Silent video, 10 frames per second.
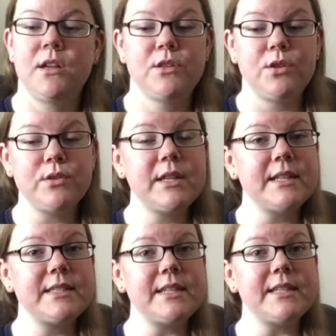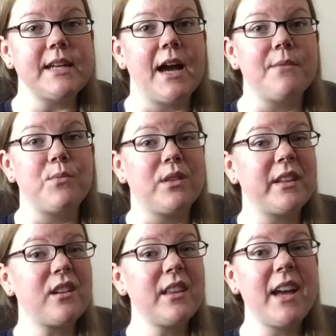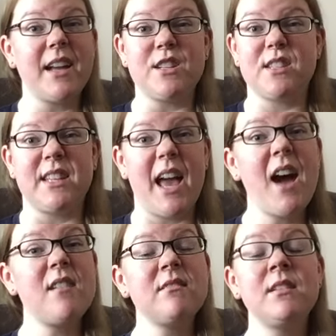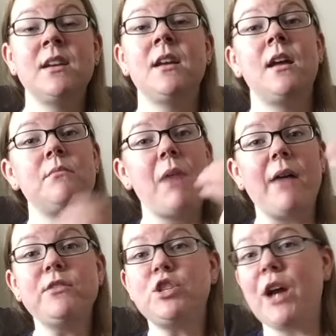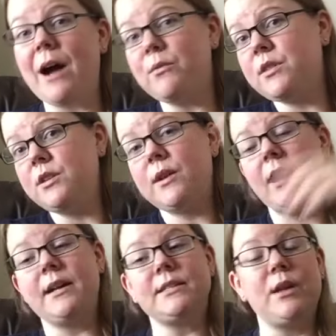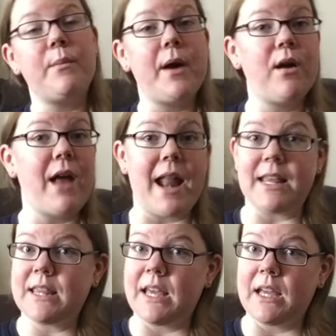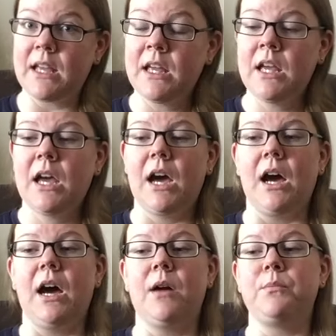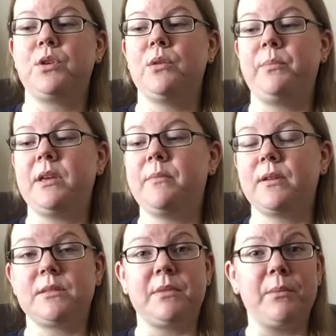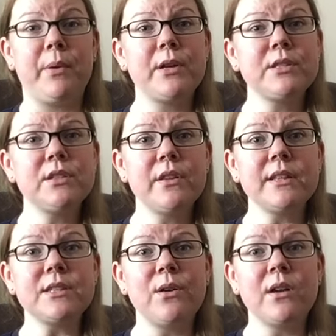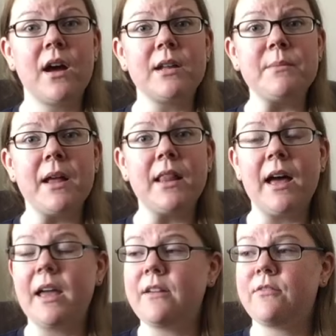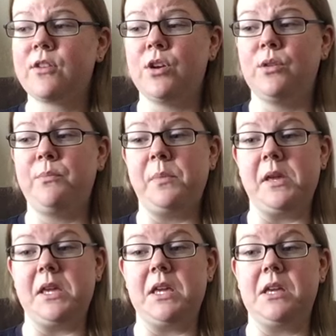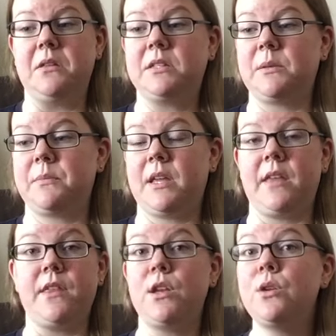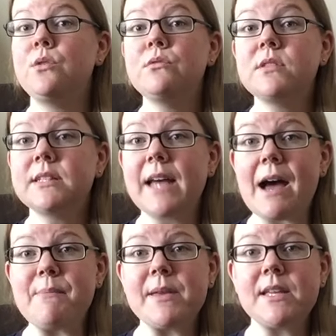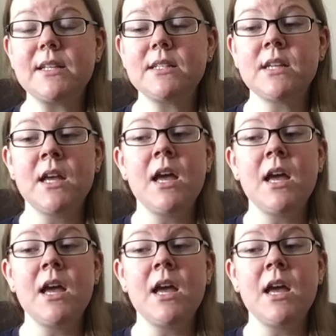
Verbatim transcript: Tuesday's tea time, where literally I just sit down, have a chat with you guys about anything. Um, could be about something personal that's going on in my life, could be something in the news that's happened.